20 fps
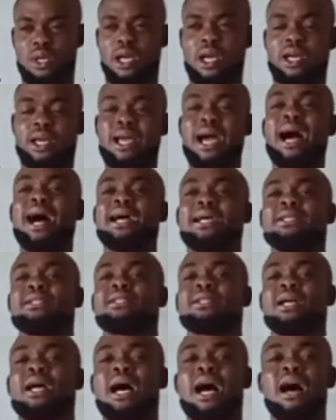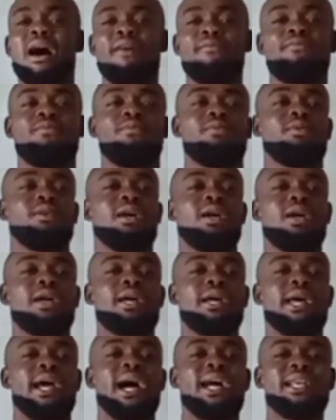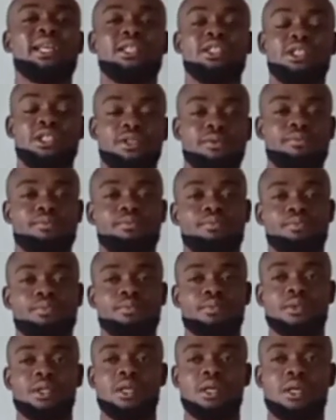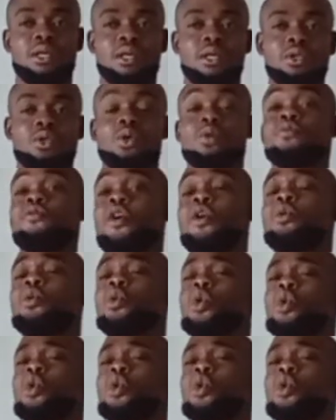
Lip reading: two guys have energy, so for